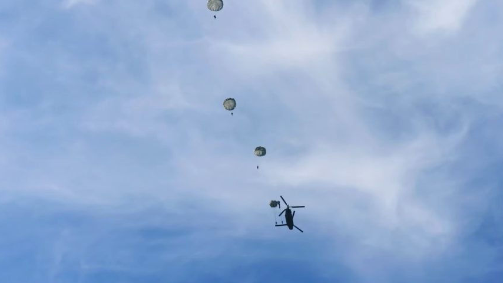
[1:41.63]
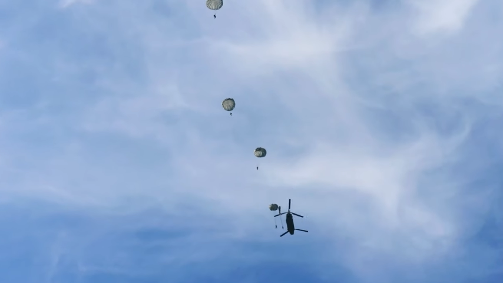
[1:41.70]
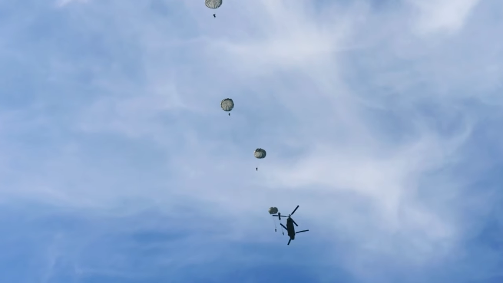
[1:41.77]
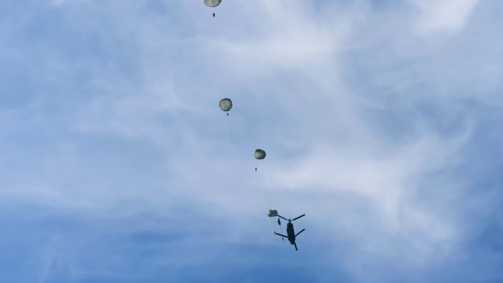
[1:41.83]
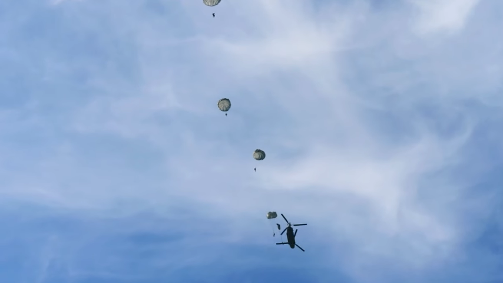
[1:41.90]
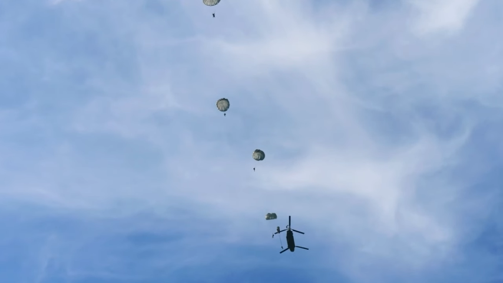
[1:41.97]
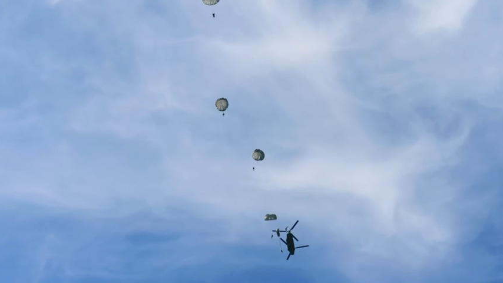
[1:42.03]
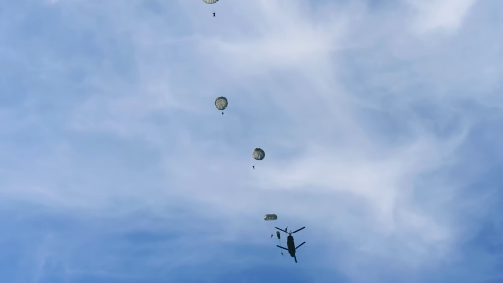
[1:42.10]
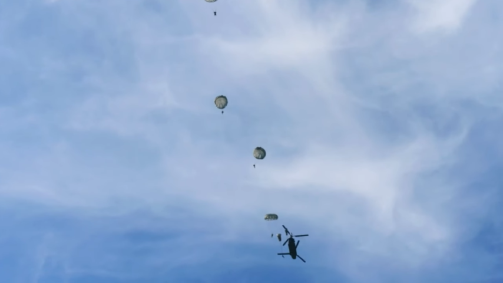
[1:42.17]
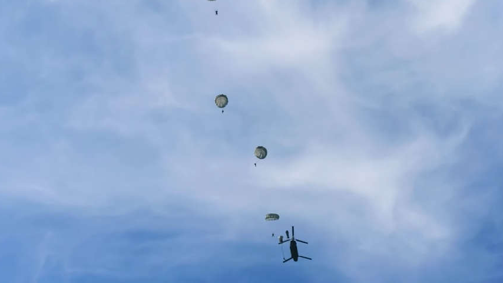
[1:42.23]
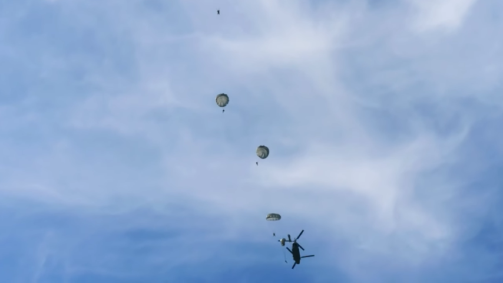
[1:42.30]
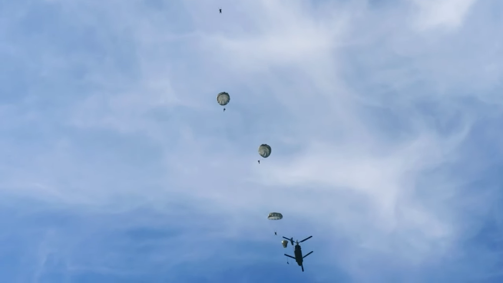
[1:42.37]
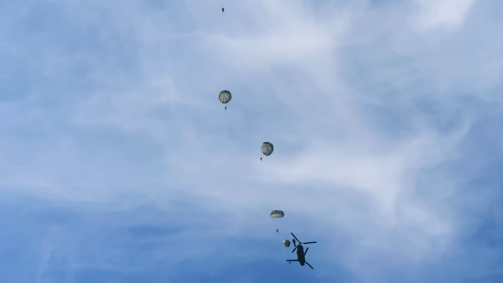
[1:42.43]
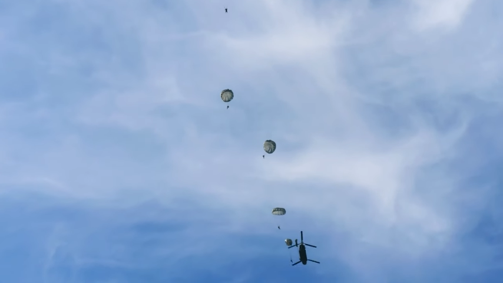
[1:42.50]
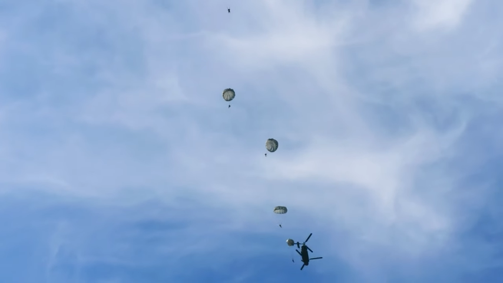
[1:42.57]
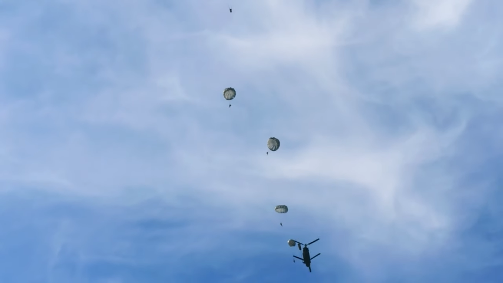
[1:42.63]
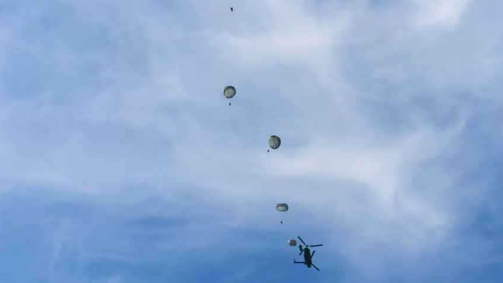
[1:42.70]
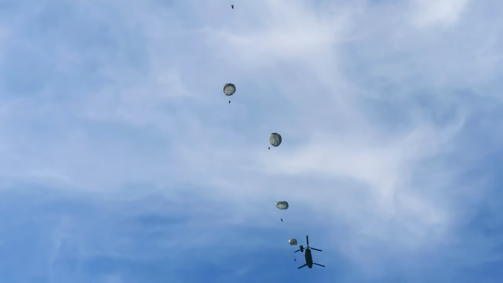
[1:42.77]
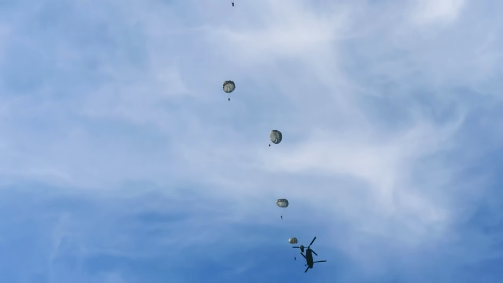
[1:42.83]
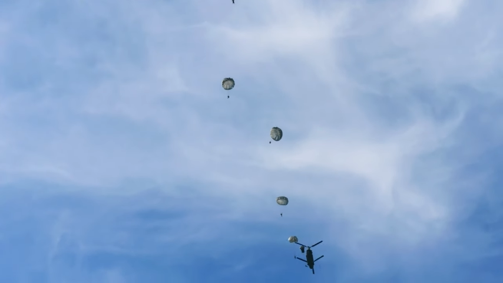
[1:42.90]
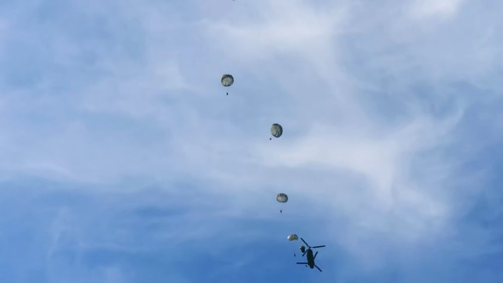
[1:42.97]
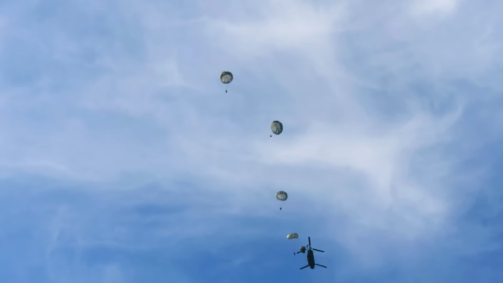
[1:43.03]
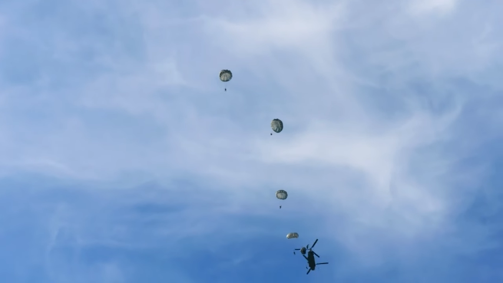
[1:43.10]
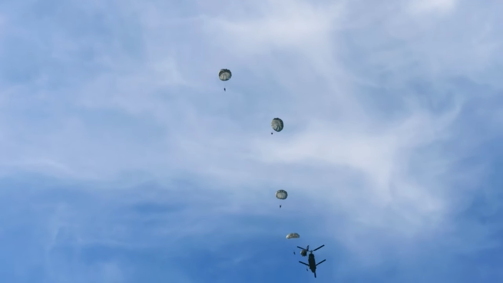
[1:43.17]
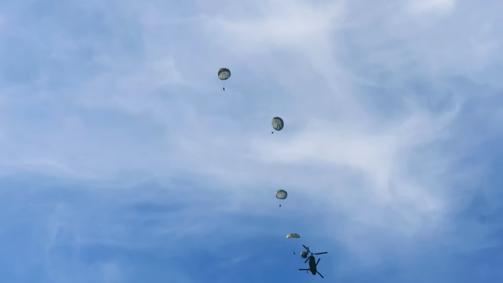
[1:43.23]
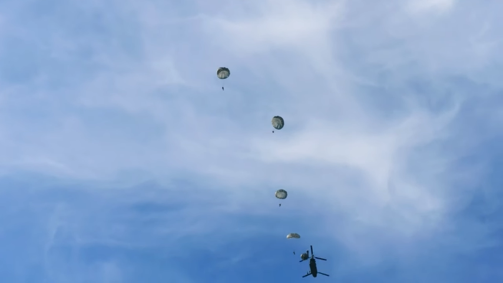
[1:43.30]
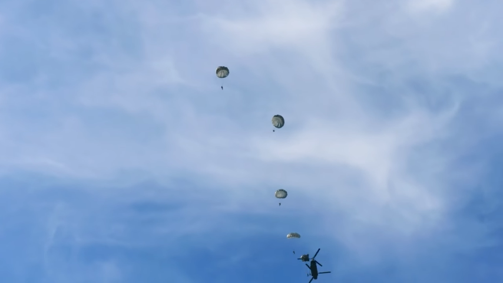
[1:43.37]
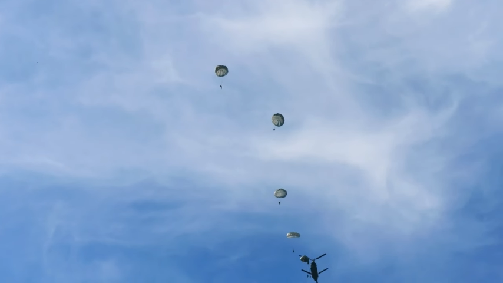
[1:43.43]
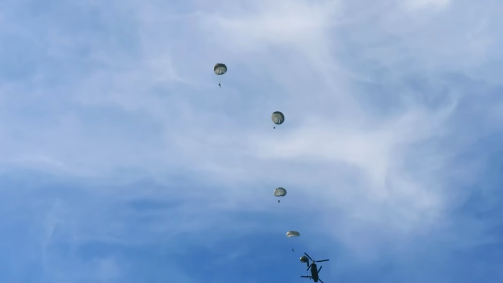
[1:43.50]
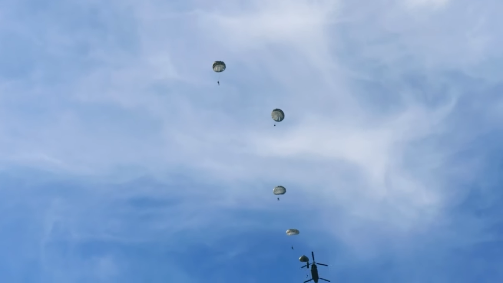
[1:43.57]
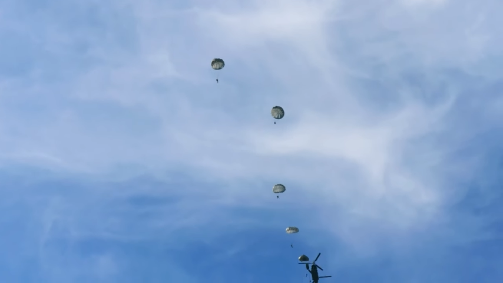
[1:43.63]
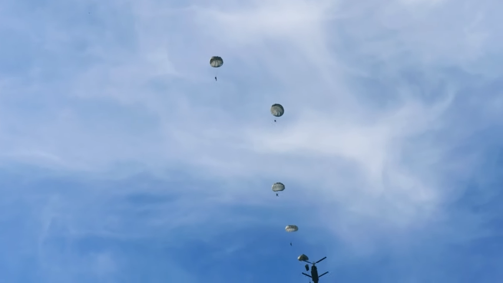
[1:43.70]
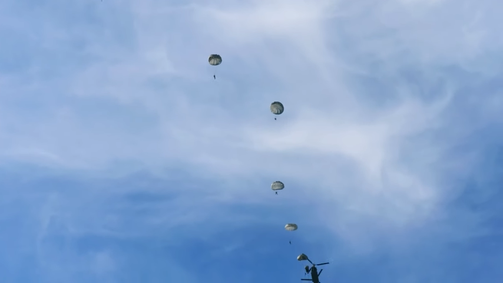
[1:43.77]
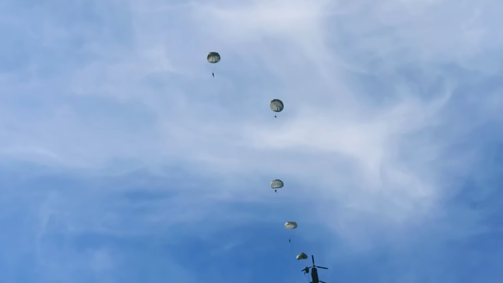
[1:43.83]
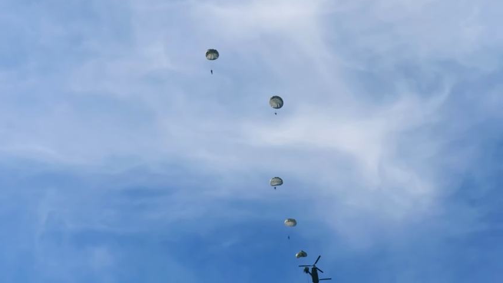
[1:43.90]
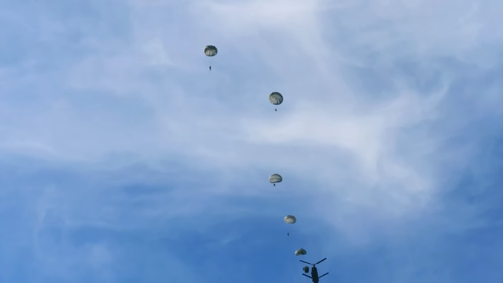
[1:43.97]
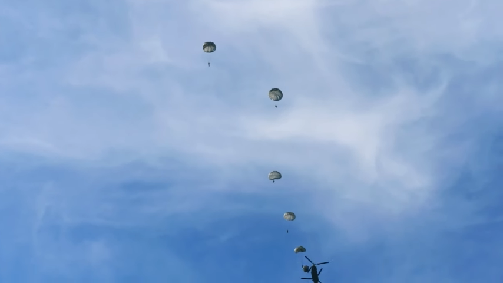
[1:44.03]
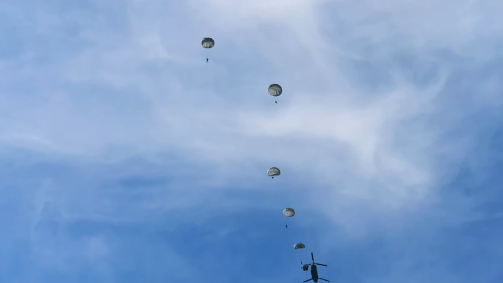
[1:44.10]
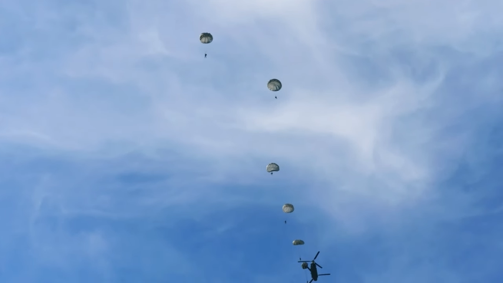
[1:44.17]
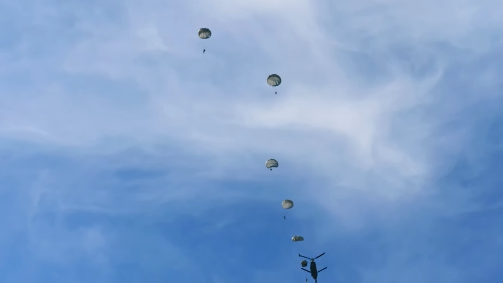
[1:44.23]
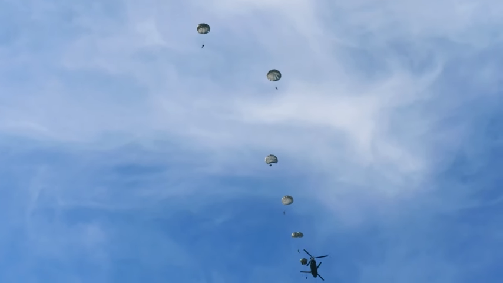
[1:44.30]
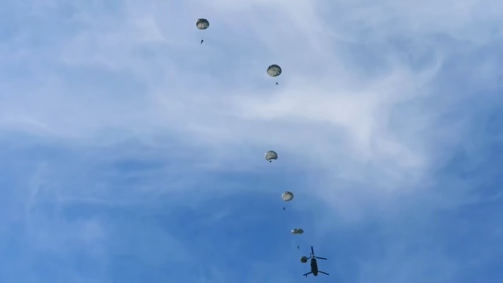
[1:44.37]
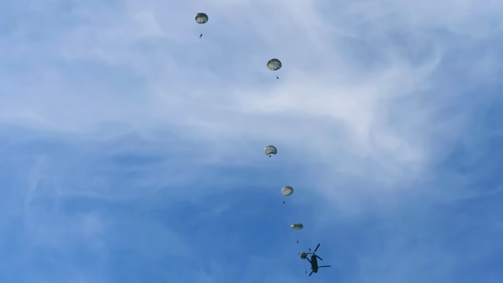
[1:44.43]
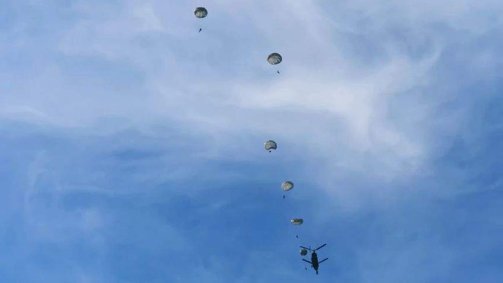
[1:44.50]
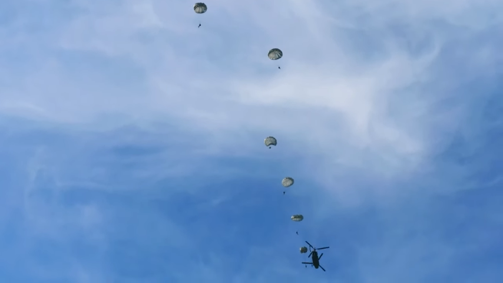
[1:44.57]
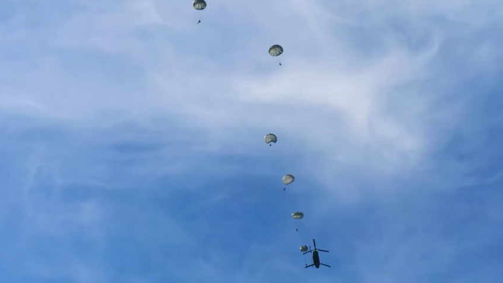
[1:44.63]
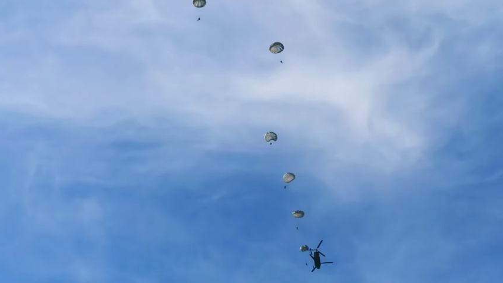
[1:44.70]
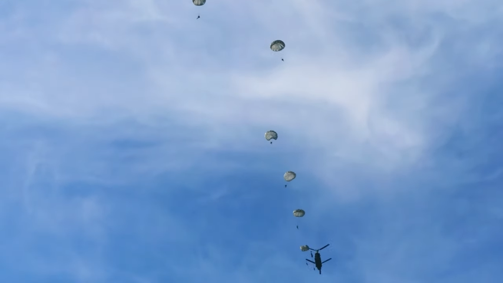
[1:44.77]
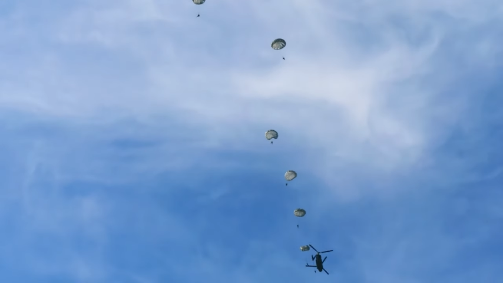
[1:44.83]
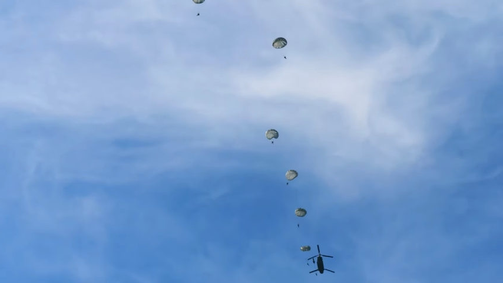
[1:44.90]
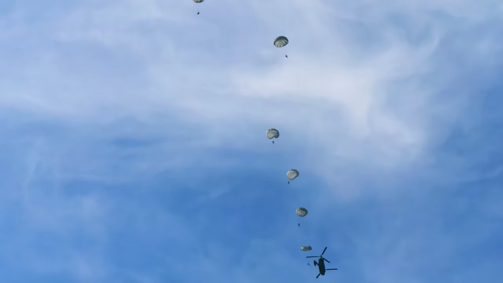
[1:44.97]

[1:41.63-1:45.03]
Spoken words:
[unreadable: no face in view]